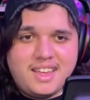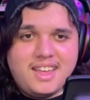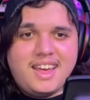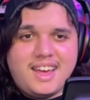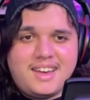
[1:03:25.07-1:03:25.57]

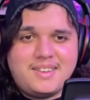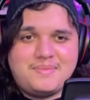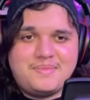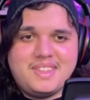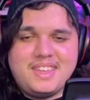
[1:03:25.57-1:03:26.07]
Oh, um, cool.
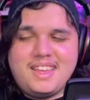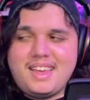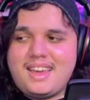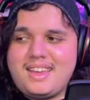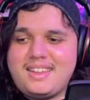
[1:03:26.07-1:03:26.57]
Um,
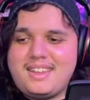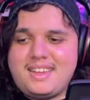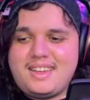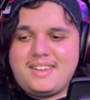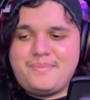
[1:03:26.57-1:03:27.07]
and
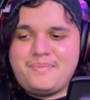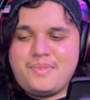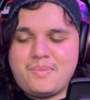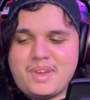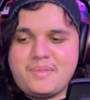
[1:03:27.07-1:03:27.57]
um,
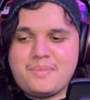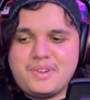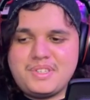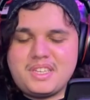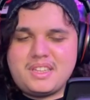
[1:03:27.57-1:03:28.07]
we met in
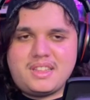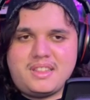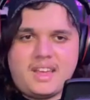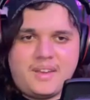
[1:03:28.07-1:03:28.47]
person.